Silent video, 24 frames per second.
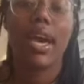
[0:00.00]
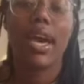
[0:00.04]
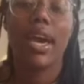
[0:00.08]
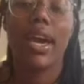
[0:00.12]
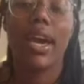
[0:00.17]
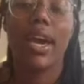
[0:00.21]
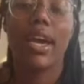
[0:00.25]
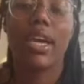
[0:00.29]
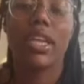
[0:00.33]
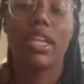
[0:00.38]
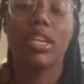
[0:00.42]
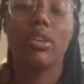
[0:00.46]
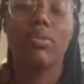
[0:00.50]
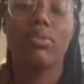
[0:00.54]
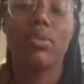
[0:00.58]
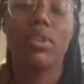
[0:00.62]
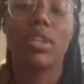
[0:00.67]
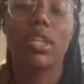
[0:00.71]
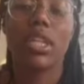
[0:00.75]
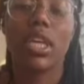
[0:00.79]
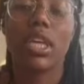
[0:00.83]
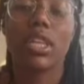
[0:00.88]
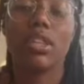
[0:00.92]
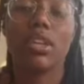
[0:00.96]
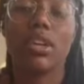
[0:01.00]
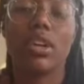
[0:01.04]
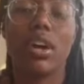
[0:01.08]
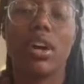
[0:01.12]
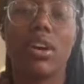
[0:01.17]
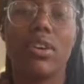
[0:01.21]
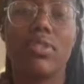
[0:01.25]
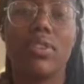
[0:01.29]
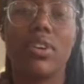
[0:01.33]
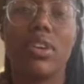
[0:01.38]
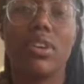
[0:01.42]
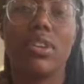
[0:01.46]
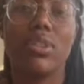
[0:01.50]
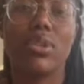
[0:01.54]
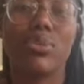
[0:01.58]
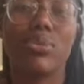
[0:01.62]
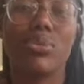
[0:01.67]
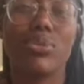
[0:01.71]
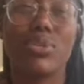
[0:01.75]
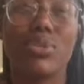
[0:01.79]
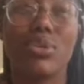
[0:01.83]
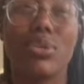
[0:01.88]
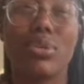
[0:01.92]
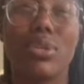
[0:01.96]
I didn't really like the coffee on the
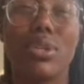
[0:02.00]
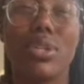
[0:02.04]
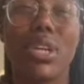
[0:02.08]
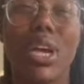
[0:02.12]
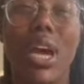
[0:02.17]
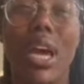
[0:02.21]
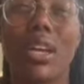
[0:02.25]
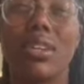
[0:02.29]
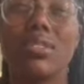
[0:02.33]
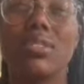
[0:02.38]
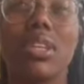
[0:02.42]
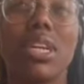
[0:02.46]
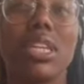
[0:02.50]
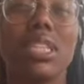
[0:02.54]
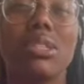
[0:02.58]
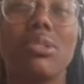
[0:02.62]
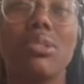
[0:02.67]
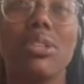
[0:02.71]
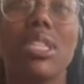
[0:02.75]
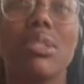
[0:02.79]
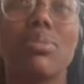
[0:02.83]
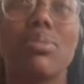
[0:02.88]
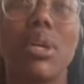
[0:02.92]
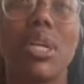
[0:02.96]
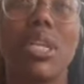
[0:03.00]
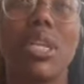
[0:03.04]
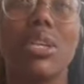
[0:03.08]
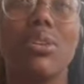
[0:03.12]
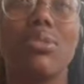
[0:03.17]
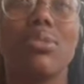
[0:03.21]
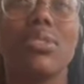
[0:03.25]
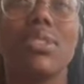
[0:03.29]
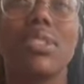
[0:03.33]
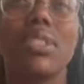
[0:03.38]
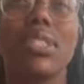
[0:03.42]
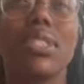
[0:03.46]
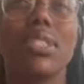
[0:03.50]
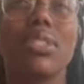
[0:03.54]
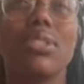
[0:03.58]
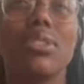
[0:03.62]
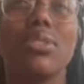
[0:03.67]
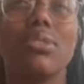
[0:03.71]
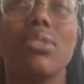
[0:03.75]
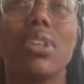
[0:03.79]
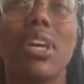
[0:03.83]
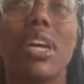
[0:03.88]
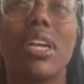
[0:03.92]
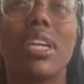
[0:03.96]
resort. I don't know how to explain it. It was just
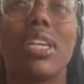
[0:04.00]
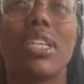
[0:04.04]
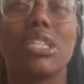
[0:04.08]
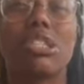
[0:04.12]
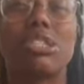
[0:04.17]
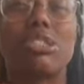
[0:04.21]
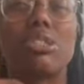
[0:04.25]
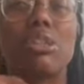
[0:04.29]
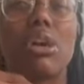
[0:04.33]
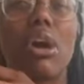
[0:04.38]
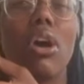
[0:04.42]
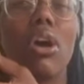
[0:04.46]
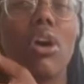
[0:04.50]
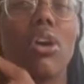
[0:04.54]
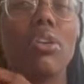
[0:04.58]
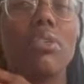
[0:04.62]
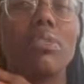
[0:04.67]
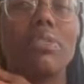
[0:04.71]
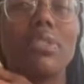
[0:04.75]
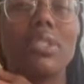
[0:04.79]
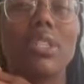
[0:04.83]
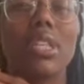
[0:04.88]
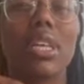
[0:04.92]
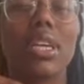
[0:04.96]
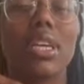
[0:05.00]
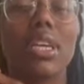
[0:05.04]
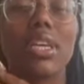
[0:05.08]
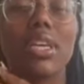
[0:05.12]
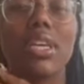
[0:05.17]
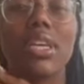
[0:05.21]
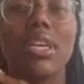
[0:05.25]
too like soft. Like,